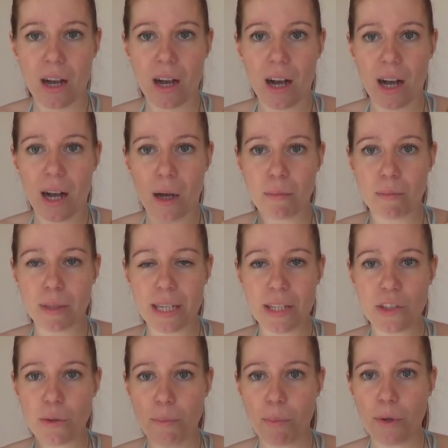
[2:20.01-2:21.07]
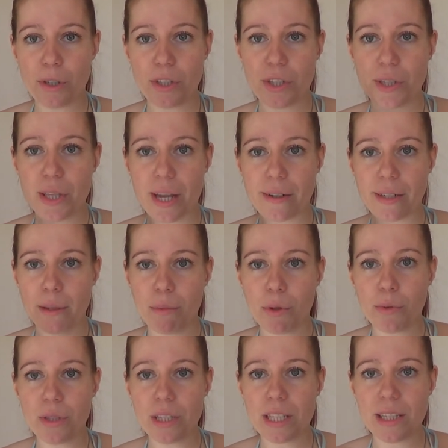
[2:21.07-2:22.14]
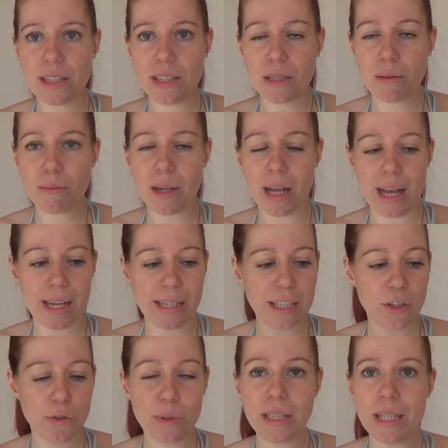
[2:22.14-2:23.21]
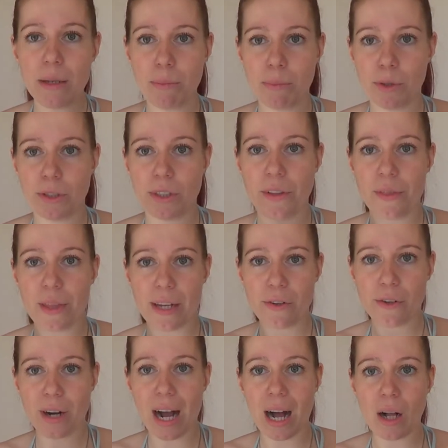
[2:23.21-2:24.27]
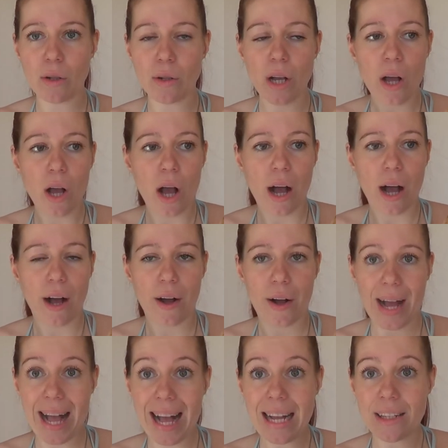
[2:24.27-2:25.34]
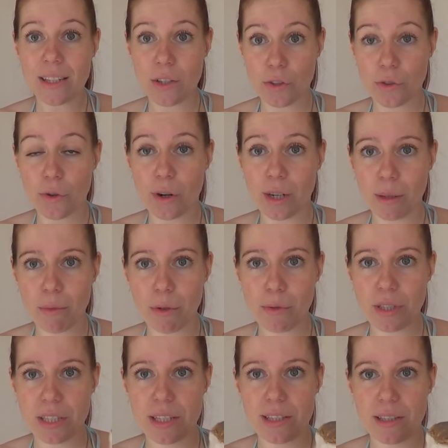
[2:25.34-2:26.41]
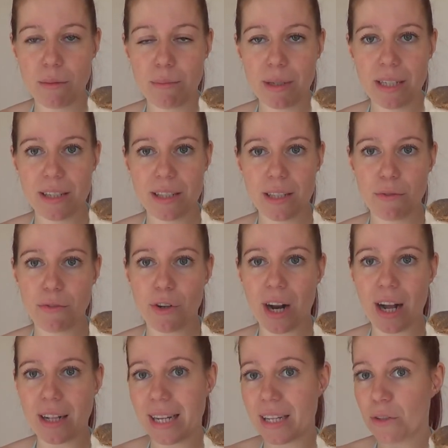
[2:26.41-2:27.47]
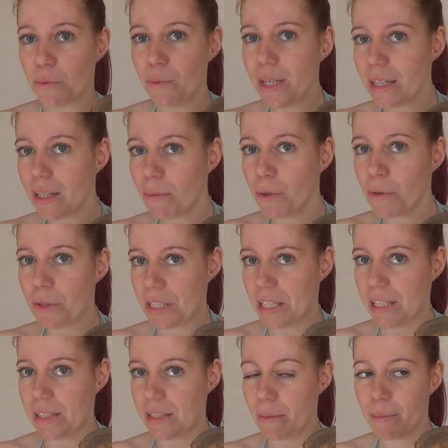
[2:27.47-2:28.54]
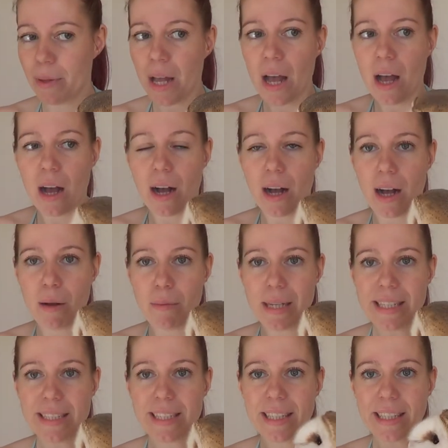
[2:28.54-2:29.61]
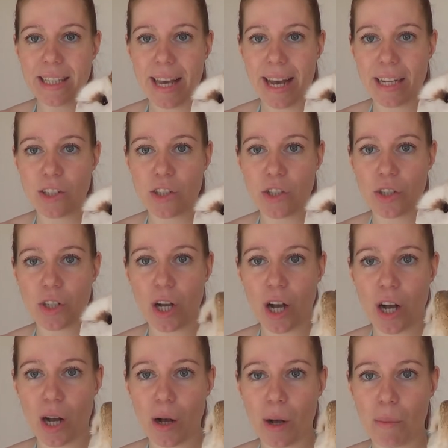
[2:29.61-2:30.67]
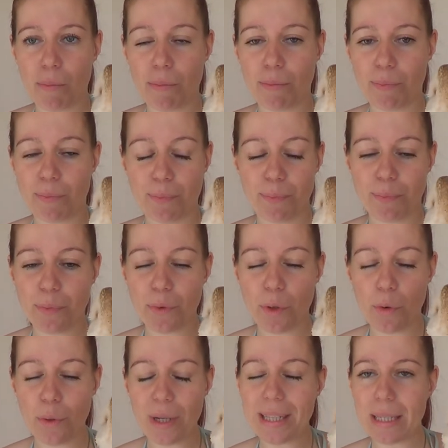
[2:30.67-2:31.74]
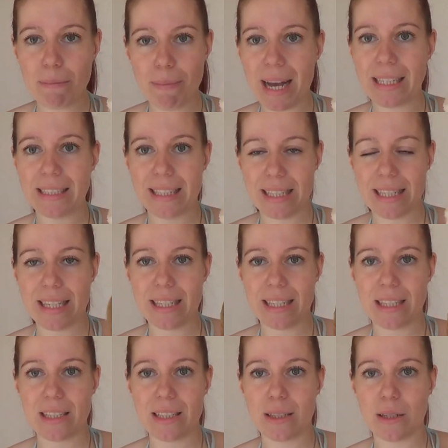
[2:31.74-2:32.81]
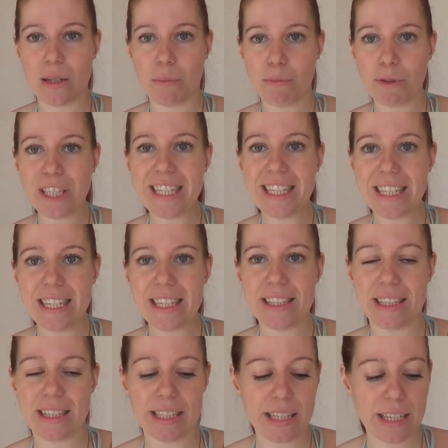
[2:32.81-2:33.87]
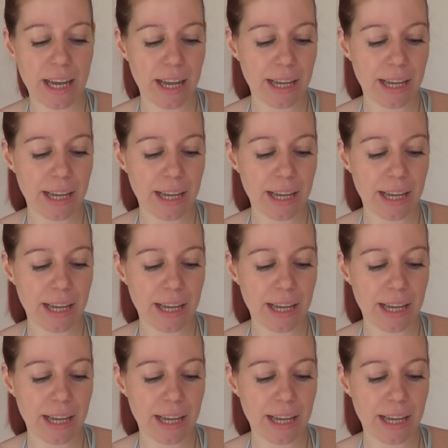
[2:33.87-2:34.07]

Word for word: Um, it supports their immune system and it's really important that your owl uh, has a strong immune system because if your owl has a weak immune system, um, it can catch uh, really bad diseases pretty easily.